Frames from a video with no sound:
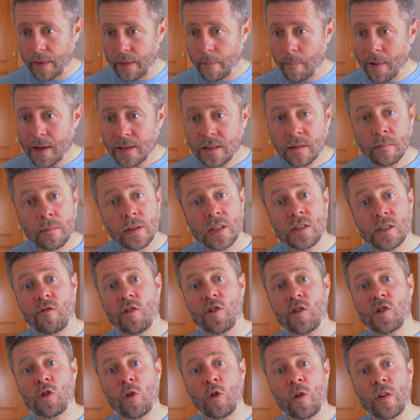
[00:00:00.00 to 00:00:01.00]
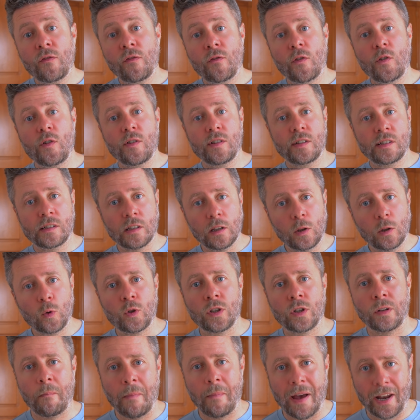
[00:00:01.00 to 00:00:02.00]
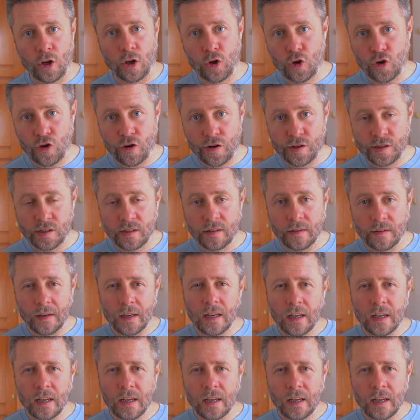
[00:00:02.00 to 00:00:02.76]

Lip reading: at the bottom is reserved for solution managers.